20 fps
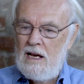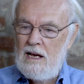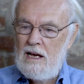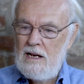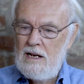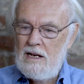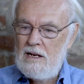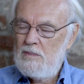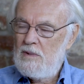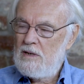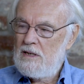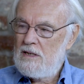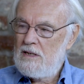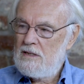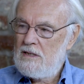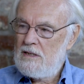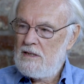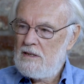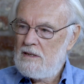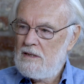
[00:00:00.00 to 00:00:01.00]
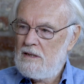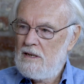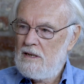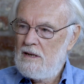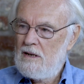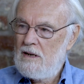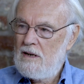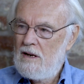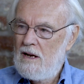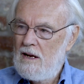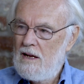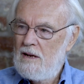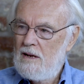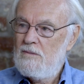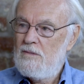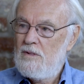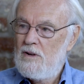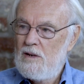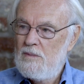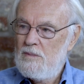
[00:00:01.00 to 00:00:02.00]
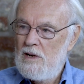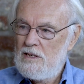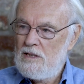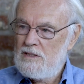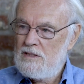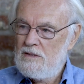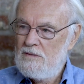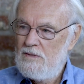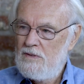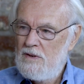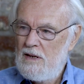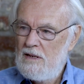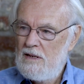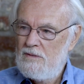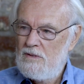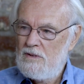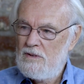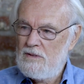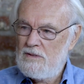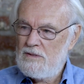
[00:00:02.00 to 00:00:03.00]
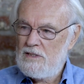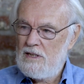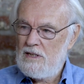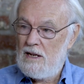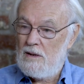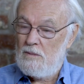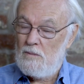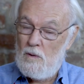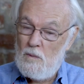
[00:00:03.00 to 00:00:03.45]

But I think I am very much in favor of saying,